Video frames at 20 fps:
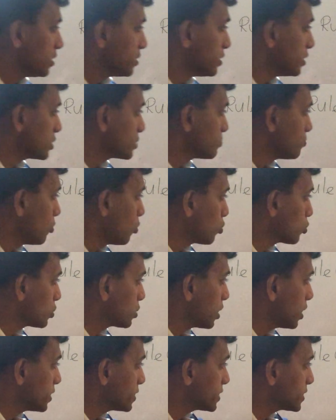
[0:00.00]
These
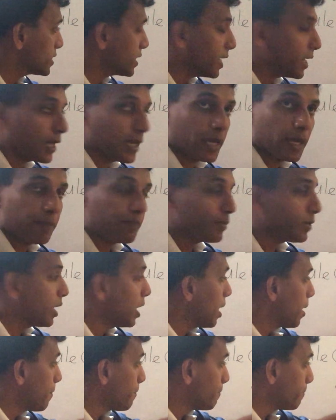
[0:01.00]
both are same,
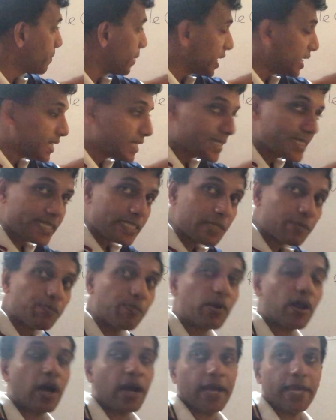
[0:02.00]

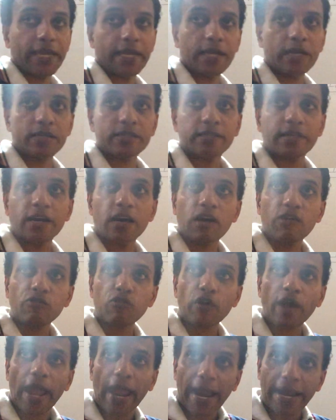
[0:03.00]
multiplying,
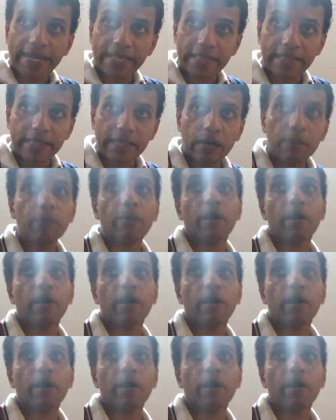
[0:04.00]
therefore at the